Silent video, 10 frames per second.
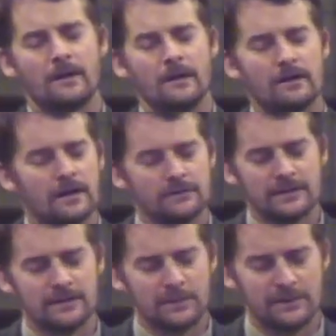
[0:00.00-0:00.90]
Ah, I
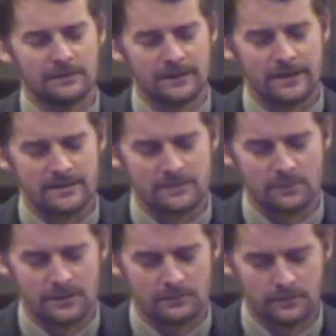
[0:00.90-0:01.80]
think the big thing is
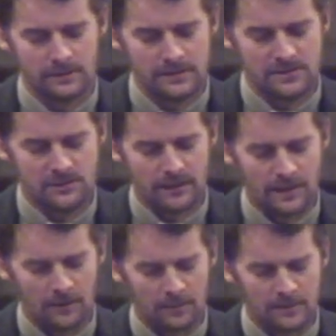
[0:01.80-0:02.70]
we, we need your
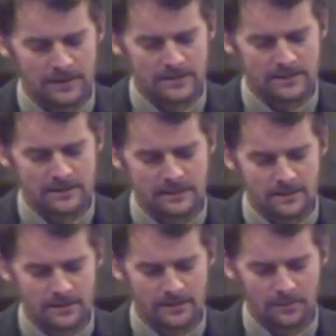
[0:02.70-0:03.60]
help. Please,
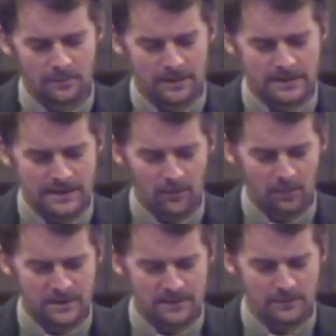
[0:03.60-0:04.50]
please
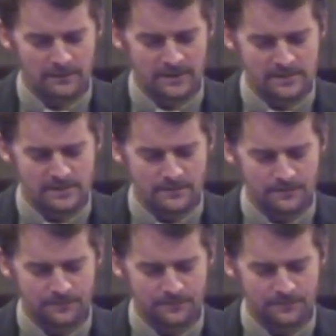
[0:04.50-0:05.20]
help us with this.